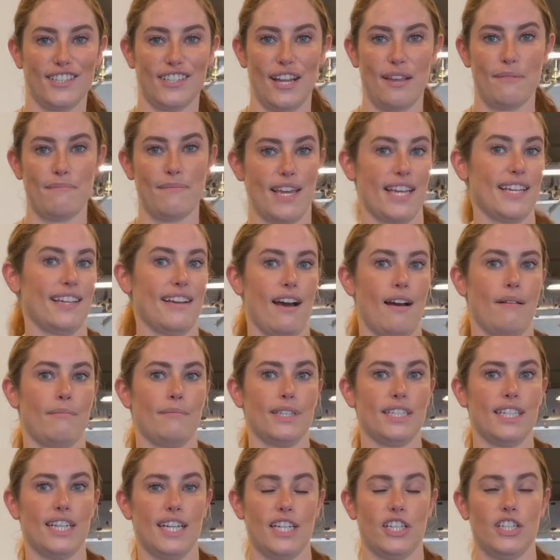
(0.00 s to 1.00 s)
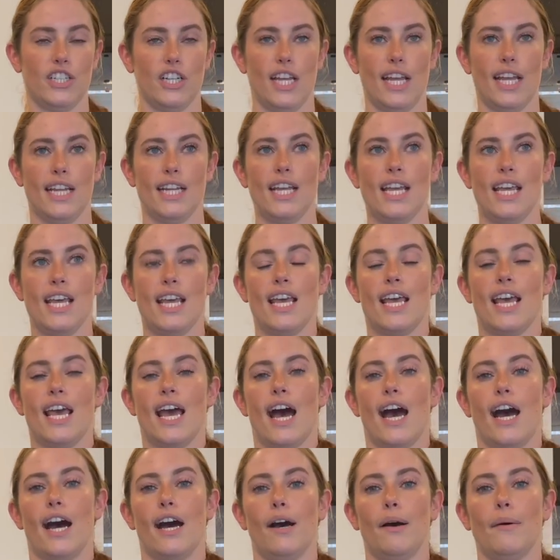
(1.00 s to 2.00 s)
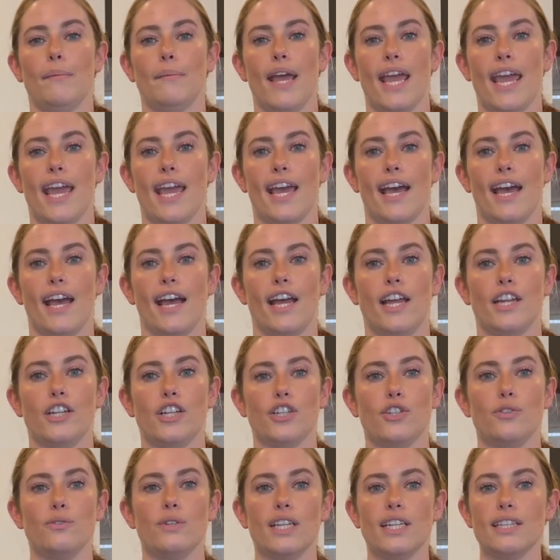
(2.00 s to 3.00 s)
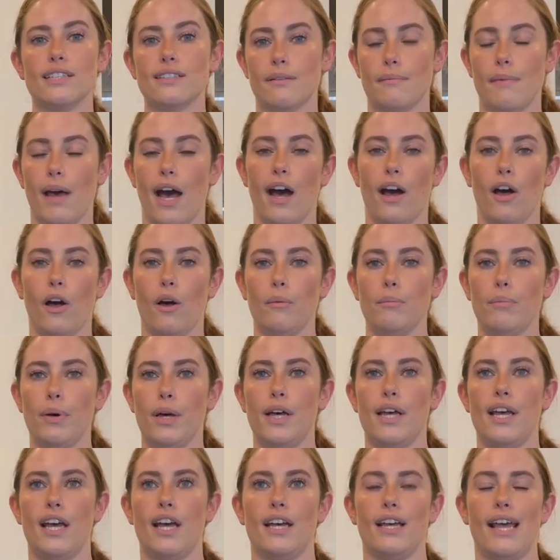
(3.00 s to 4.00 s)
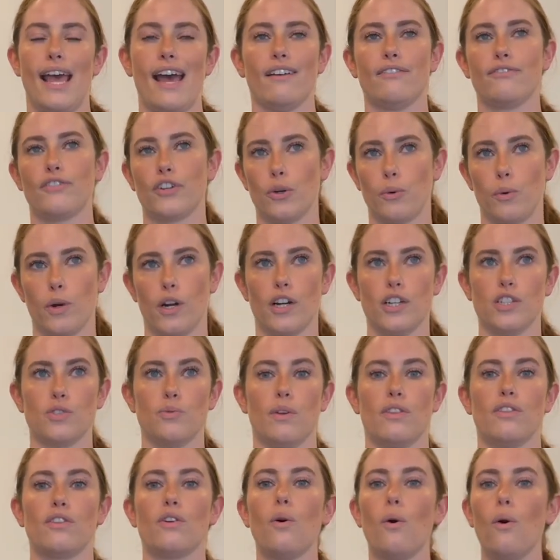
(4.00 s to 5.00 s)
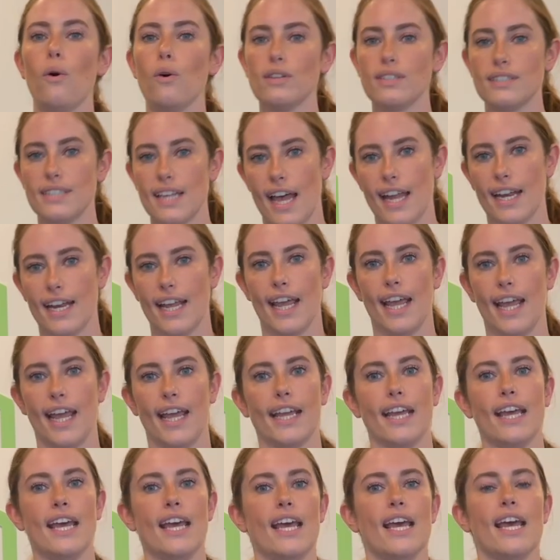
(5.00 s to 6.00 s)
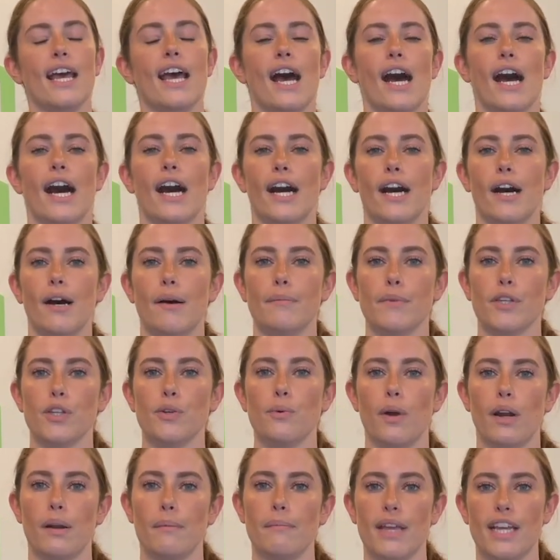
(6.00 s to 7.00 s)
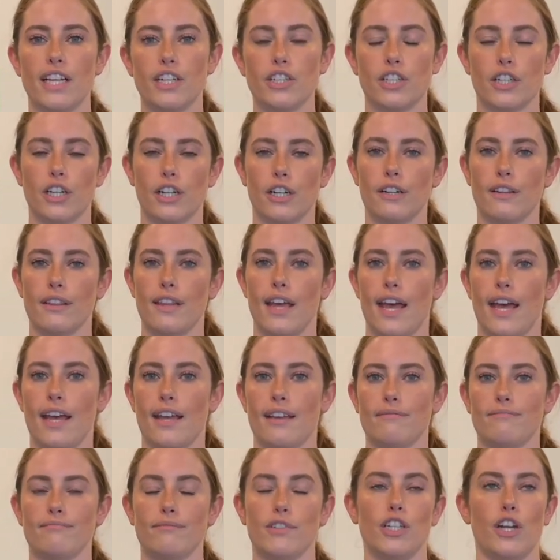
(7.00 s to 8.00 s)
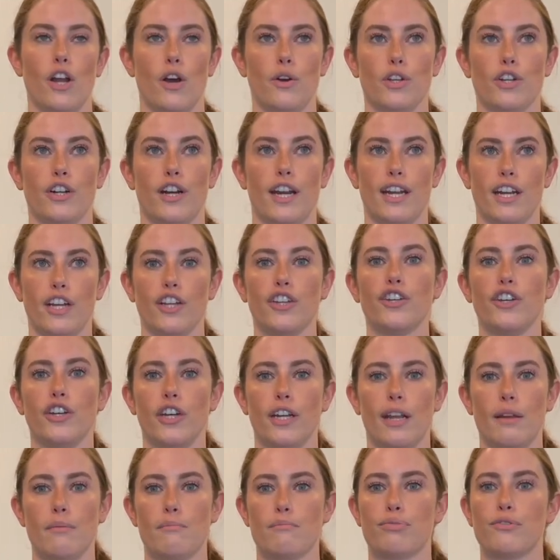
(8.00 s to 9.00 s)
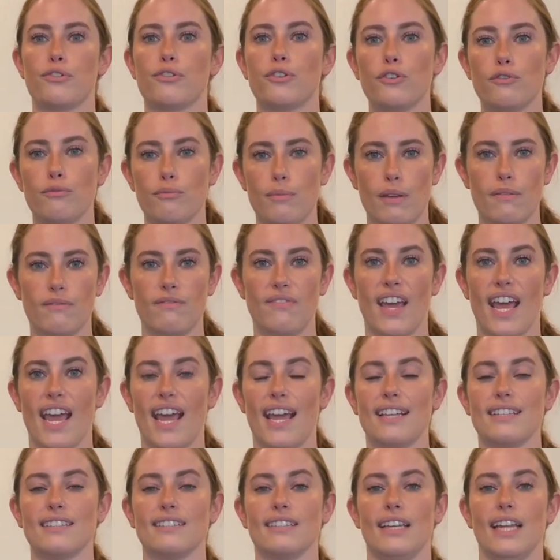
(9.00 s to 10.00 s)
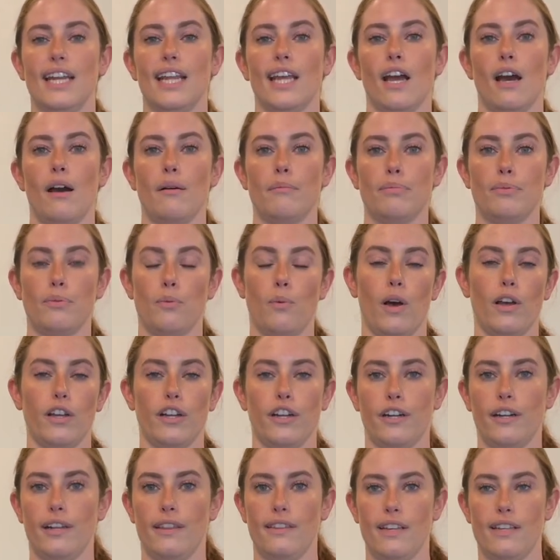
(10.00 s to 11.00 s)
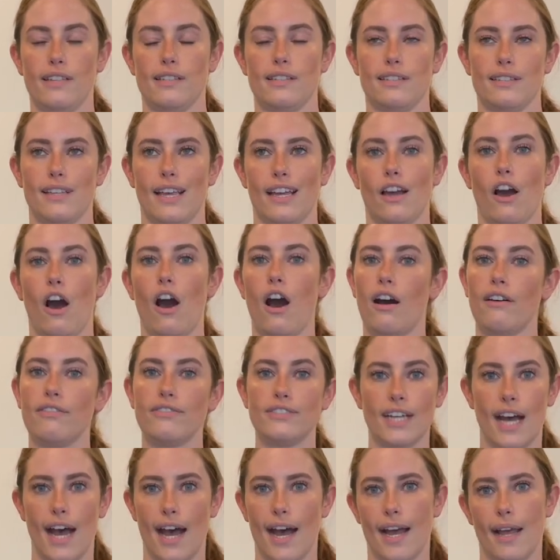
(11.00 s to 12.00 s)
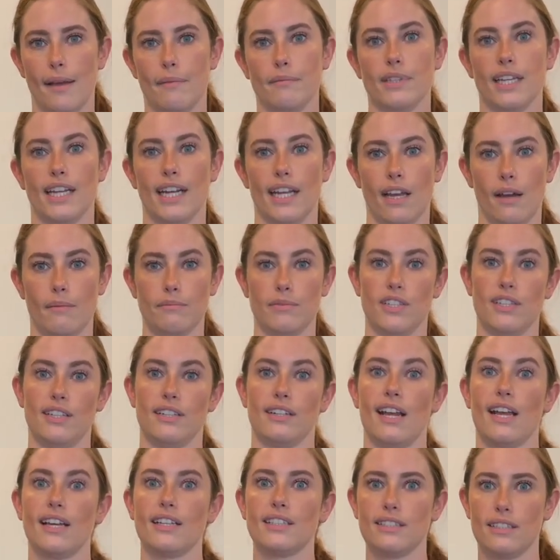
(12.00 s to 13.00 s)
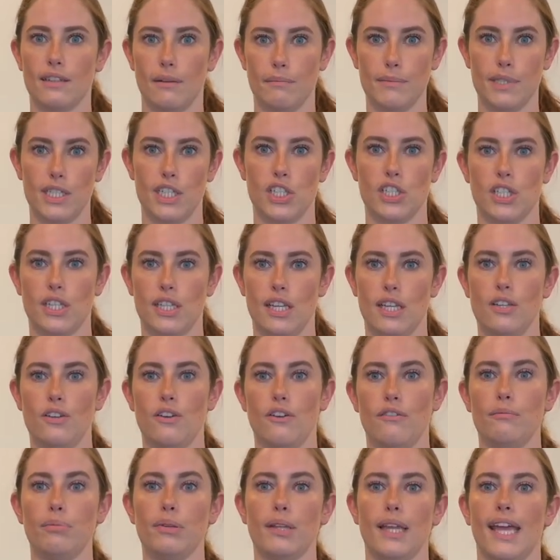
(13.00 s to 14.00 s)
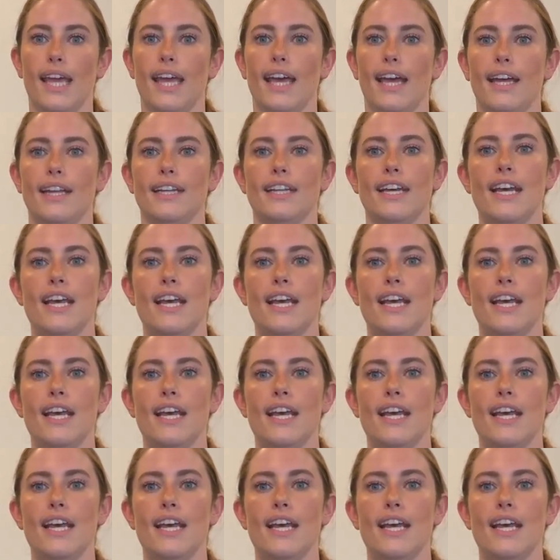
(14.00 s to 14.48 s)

a big competition and you need some help afterwards with goal setting. You want to make sure that, you know, you're in a good improvement phase leading up while you're in this like off time leading up to the next competition that you have planned,